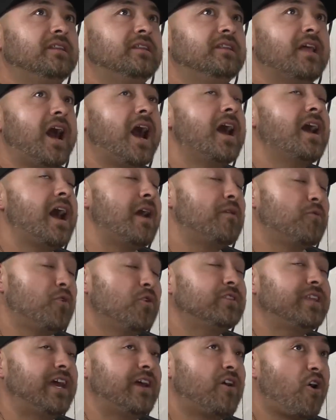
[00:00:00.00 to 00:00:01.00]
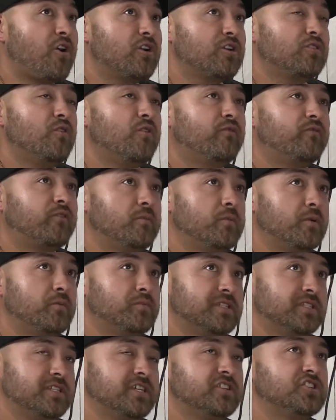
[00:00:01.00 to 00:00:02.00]
I, I wrote that article from a
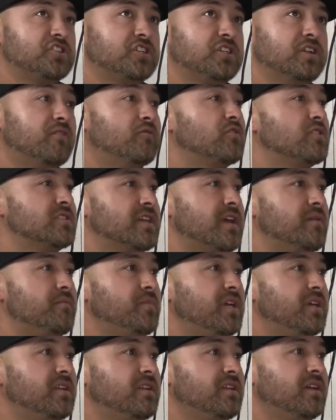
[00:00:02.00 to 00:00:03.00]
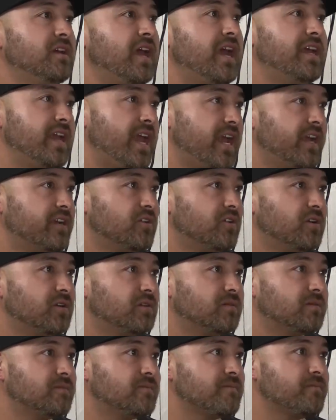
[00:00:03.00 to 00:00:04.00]
position of resentment and anger,
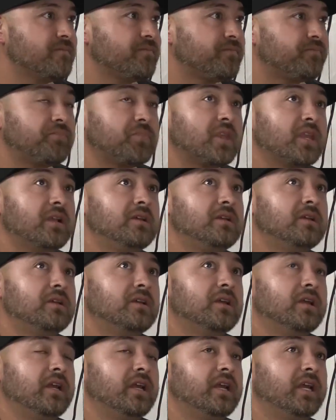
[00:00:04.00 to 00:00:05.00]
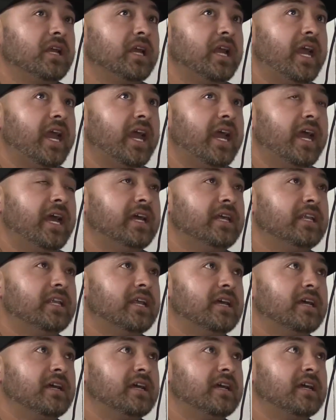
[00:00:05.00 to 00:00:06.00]
mm-hmm. and
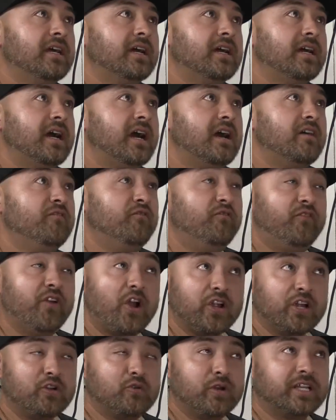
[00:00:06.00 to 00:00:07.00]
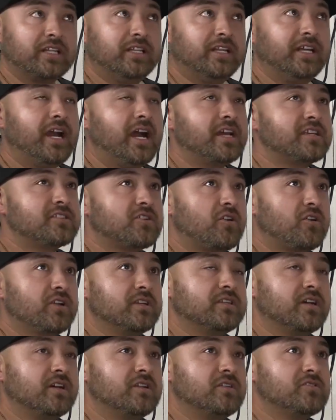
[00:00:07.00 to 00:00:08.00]
very quickly I started
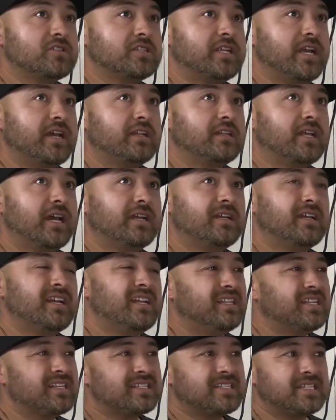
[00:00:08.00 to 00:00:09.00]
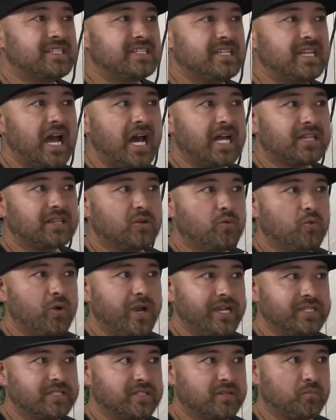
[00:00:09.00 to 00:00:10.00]
to understand like this is not the
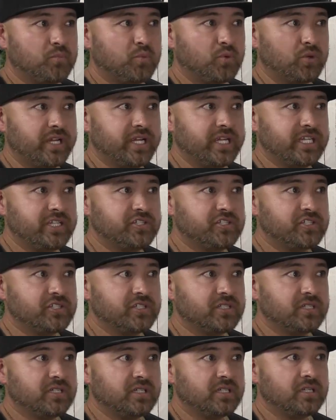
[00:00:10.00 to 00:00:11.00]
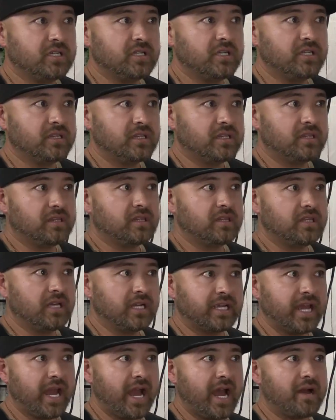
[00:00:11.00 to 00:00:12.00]
way to bridge the gap. The yeah,
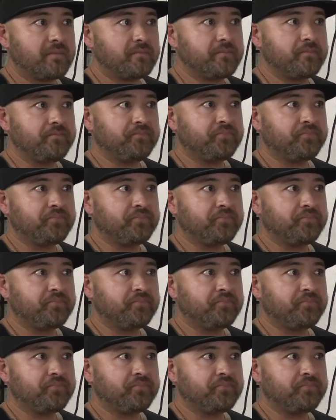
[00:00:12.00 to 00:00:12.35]
gap. Yeah.